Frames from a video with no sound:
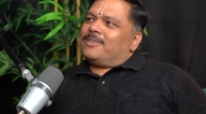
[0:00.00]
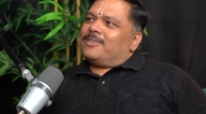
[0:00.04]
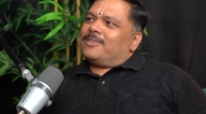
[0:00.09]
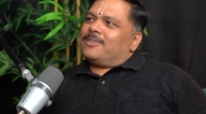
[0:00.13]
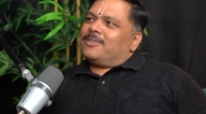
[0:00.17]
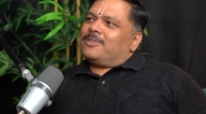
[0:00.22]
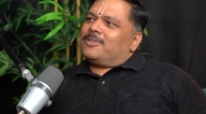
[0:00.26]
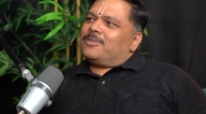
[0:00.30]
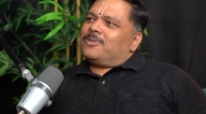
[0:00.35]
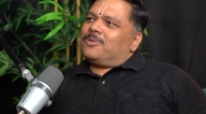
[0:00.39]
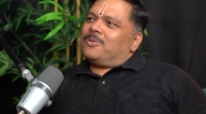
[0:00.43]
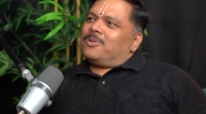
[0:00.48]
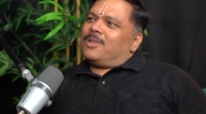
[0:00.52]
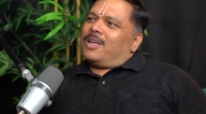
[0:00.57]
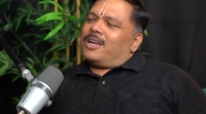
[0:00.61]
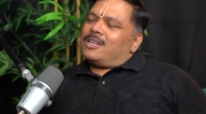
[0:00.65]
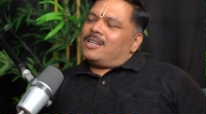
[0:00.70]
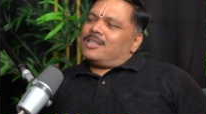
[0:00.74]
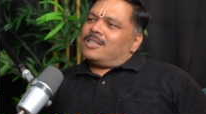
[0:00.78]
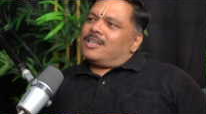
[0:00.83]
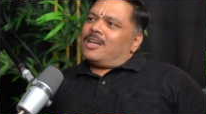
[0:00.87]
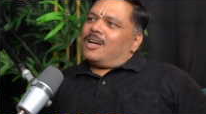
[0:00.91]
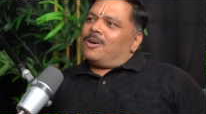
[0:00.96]
So
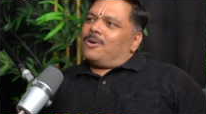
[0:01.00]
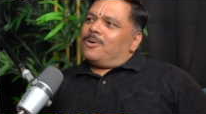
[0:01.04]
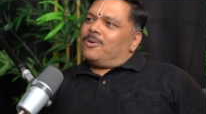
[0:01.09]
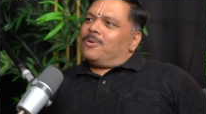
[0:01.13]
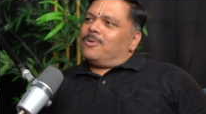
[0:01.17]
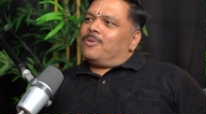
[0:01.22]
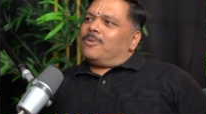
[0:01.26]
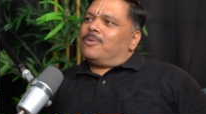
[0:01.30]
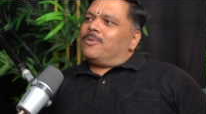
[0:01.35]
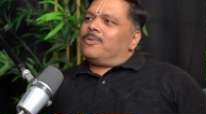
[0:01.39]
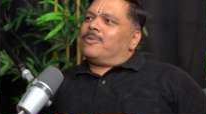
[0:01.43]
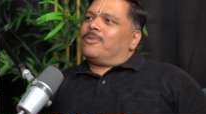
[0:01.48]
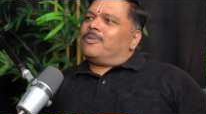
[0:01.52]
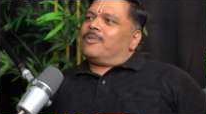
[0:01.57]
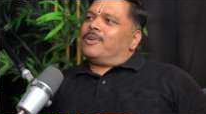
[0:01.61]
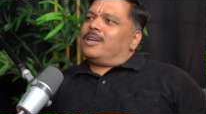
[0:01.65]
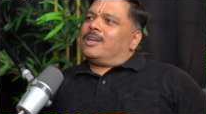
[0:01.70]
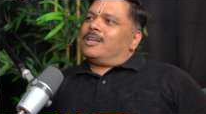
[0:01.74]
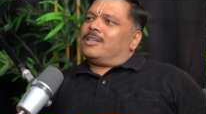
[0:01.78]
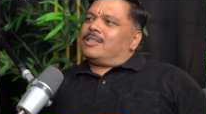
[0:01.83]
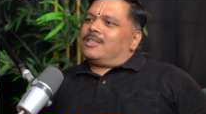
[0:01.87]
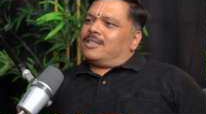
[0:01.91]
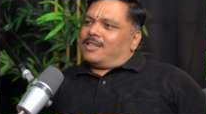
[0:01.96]
that's how
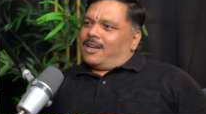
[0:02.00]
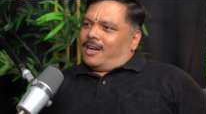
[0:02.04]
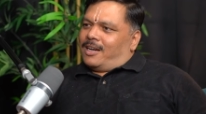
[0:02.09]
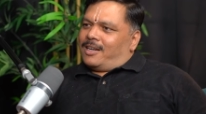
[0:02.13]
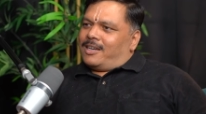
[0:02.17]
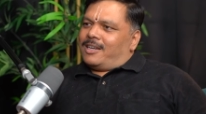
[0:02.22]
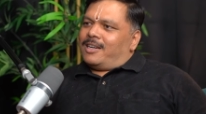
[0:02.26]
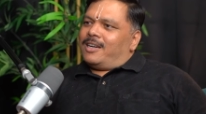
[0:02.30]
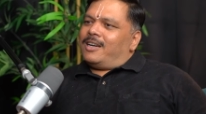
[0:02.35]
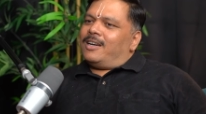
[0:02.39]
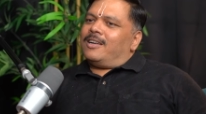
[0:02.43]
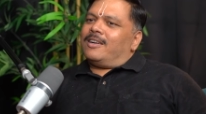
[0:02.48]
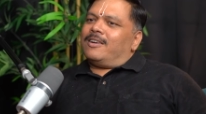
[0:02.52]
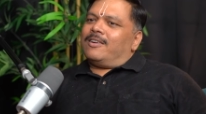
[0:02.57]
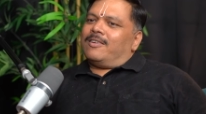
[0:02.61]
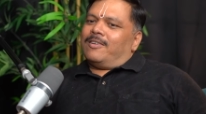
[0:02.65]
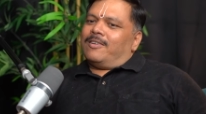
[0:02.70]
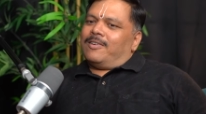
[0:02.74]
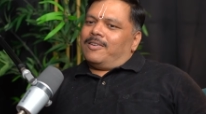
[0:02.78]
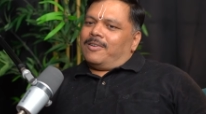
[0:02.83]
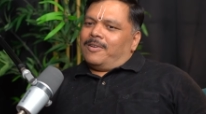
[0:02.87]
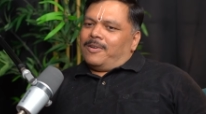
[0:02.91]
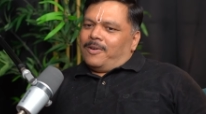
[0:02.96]
it started,
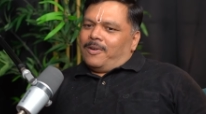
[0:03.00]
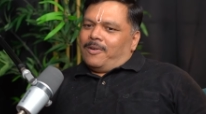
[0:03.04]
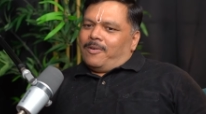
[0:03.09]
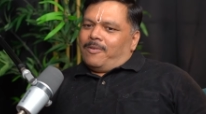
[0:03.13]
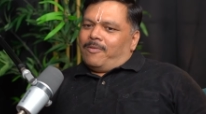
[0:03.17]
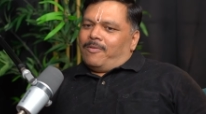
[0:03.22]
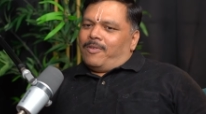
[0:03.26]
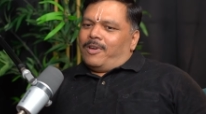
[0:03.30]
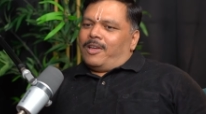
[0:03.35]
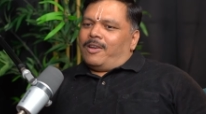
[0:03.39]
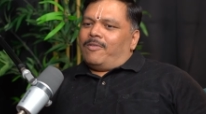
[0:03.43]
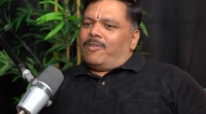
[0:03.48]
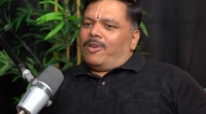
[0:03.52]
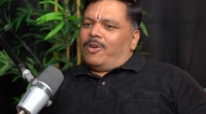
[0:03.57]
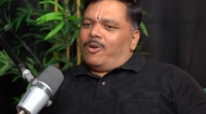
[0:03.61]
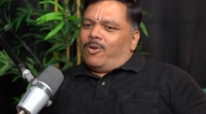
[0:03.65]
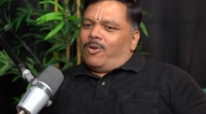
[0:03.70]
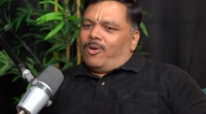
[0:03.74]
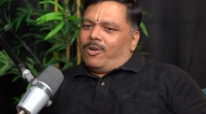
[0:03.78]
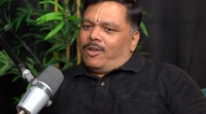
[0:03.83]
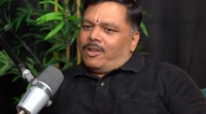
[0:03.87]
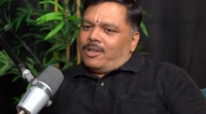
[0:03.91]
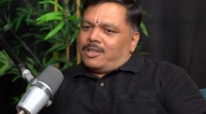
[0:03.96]
where we
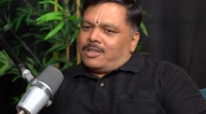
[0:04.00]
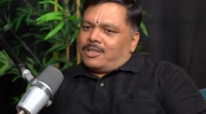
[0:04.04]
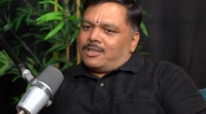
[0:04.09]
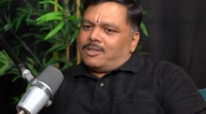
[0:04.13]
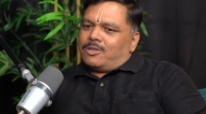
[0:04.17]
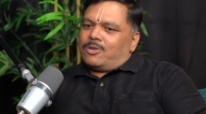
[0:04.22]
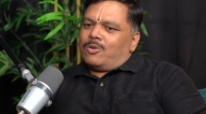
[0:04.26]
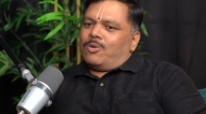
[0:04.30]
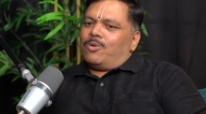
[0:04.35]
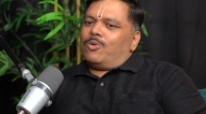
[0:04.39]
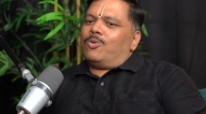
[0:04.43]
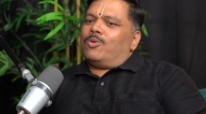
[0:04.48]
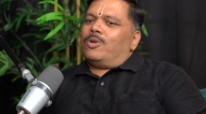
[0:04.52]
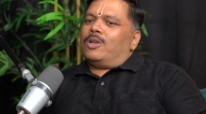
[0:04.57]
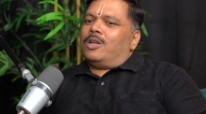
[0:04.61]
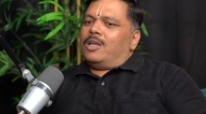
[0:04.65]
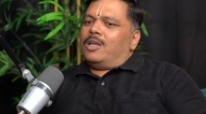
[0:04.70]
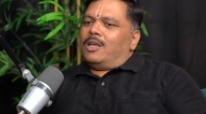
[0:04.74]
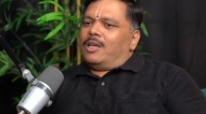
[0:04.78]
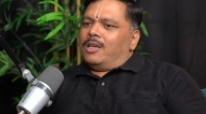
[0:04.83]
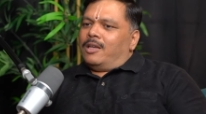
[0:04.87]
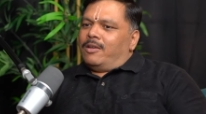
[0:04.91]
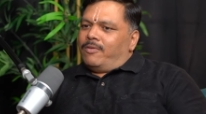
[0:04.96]
all
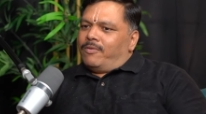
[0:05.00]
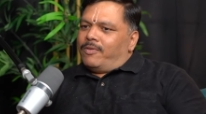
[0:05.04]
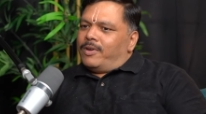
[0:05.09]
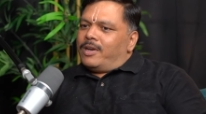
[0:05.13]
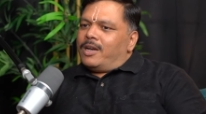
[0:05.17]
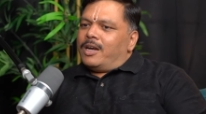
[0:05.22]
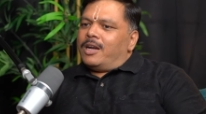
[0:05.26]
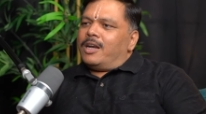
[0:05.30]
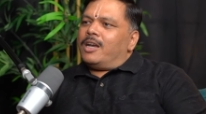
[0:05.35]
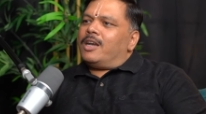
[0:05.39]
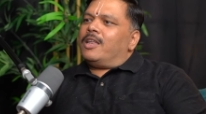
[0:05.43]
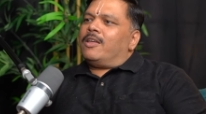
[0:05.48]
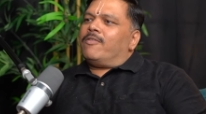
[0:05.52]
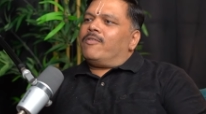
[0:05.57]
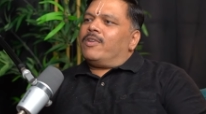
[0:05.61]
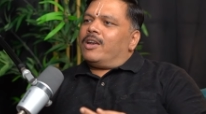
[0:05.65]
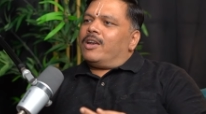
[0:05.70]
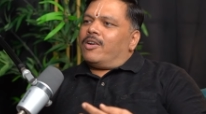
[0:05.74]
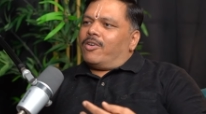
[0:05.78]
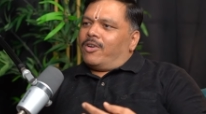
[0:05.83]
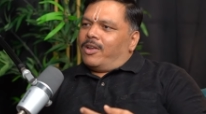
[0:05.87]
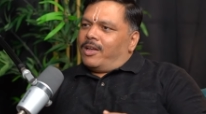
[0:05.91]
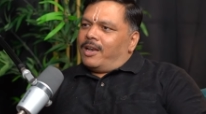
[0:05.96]
slowly, we didn't even
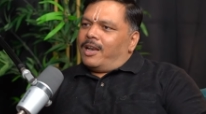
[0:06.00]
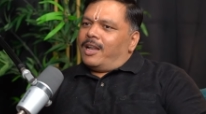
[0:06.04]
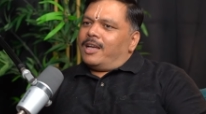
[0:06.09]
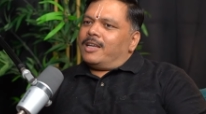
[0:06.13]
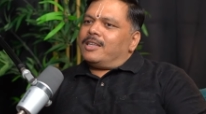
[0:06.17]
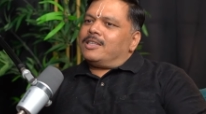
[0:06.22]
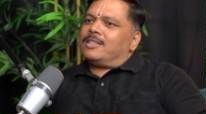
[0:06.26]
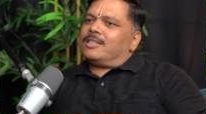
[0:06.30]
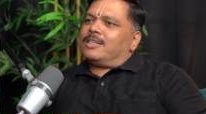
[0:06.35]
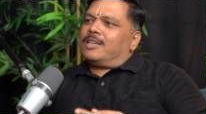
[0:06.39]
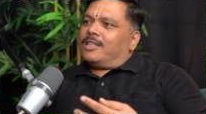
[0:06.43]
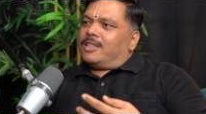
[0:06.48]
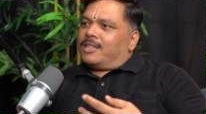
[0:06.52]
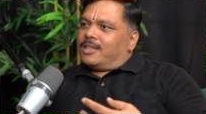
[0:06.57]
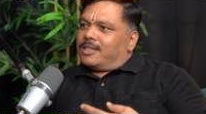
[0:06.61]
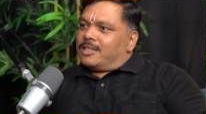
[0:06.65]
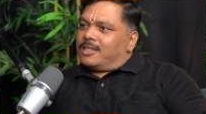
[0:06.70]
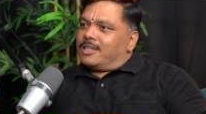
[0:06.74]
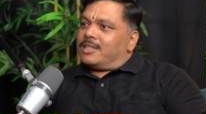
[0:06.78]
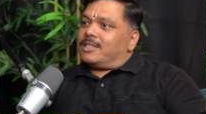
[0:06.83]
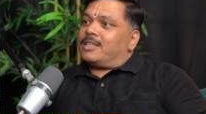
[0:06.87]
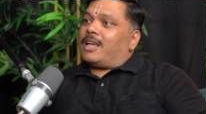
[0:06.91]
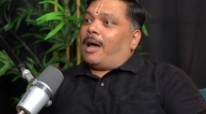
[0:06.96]
realize that this
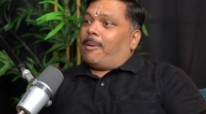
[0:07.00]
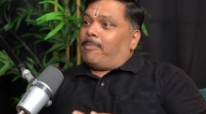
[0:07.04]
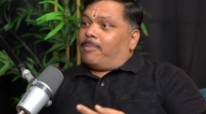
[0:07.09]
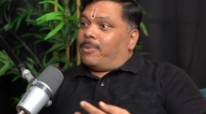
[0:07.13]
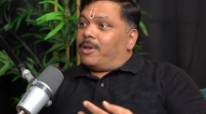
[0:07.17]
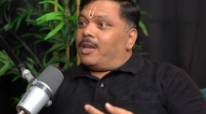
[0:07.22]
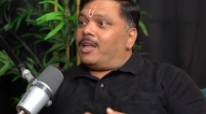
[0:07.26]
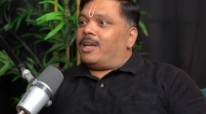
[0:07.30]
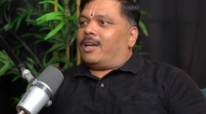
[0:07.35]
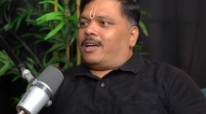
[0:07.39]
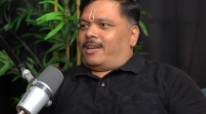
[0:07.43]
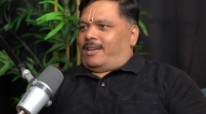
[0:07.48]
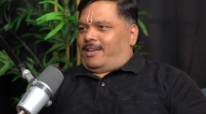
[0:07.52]
is happening.